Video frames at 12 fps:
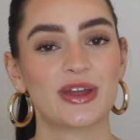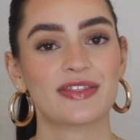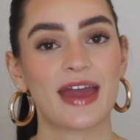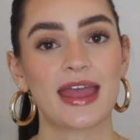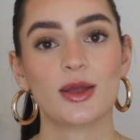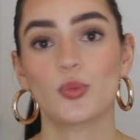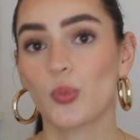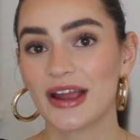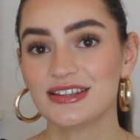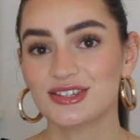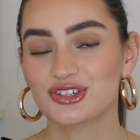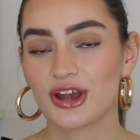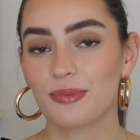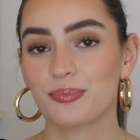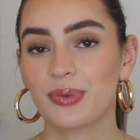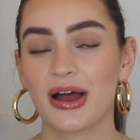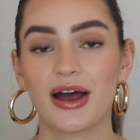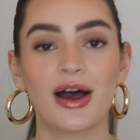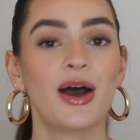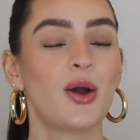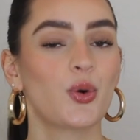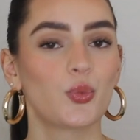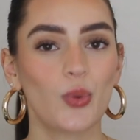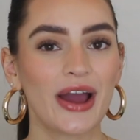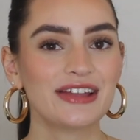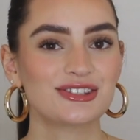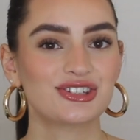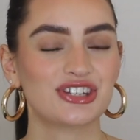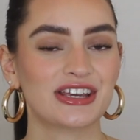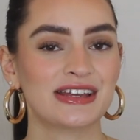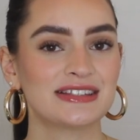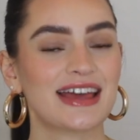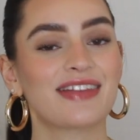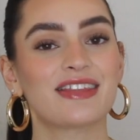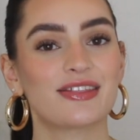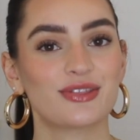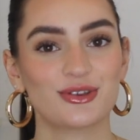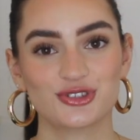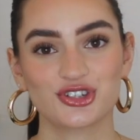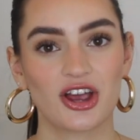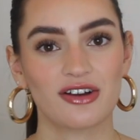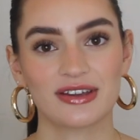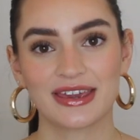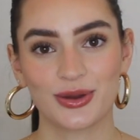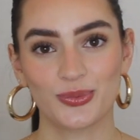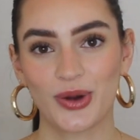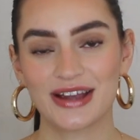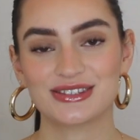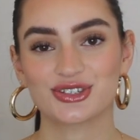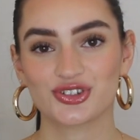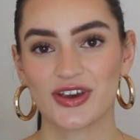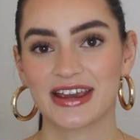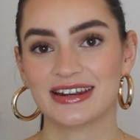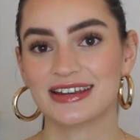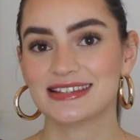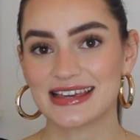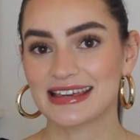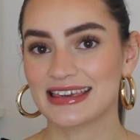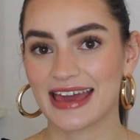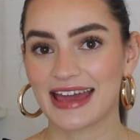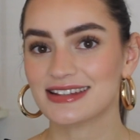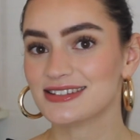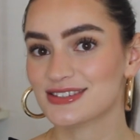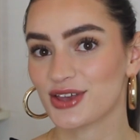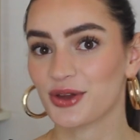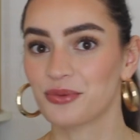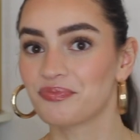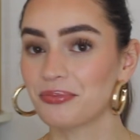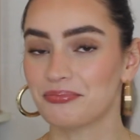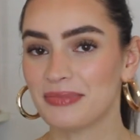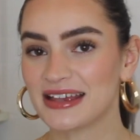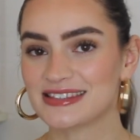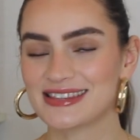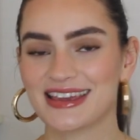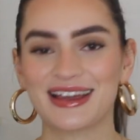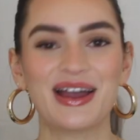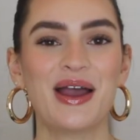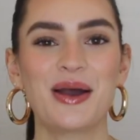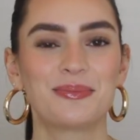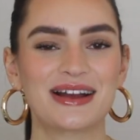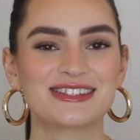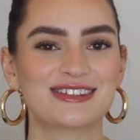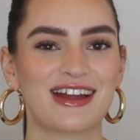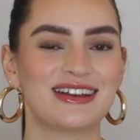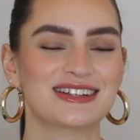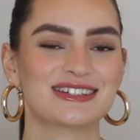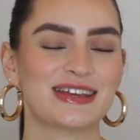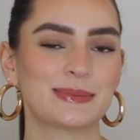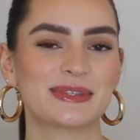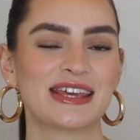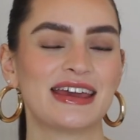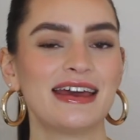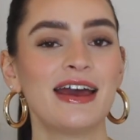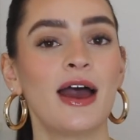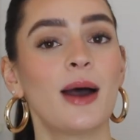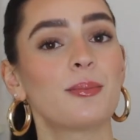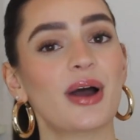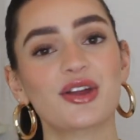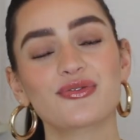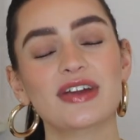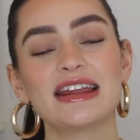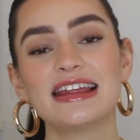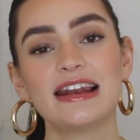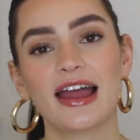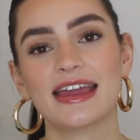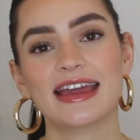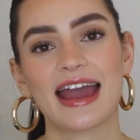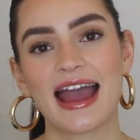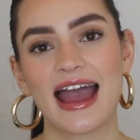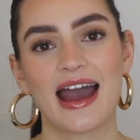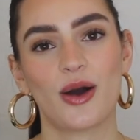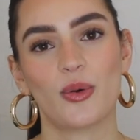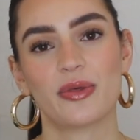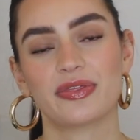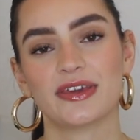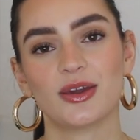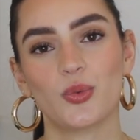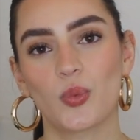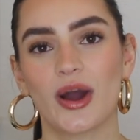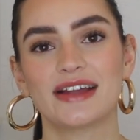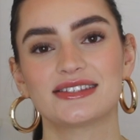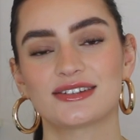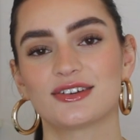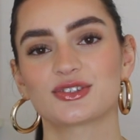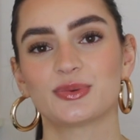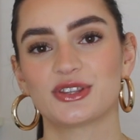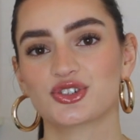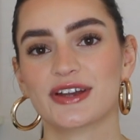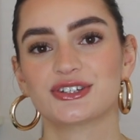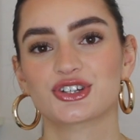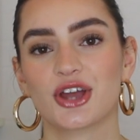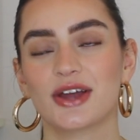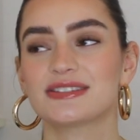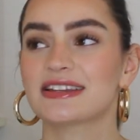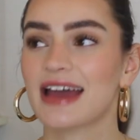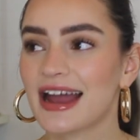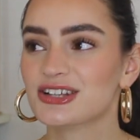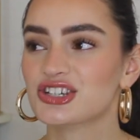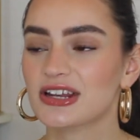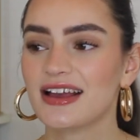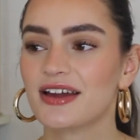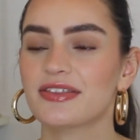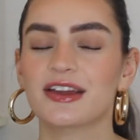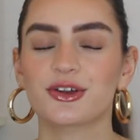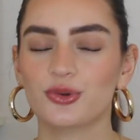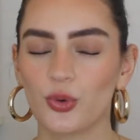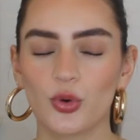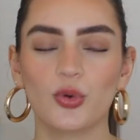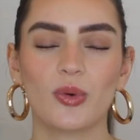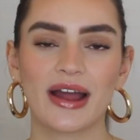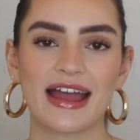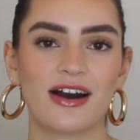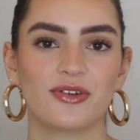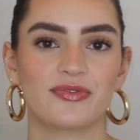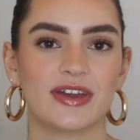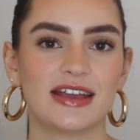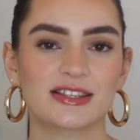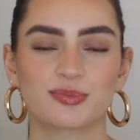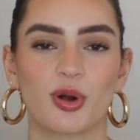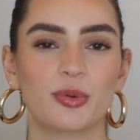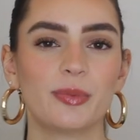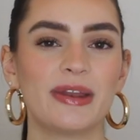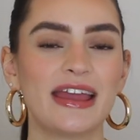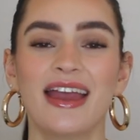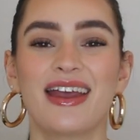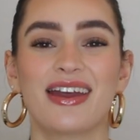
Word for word: with a white jumper, white jeans, and then those chunky white trainers again. So mixing my styling tips here, but I really like how the white looks with the trench coat. And actually I think an all-white outfit is probably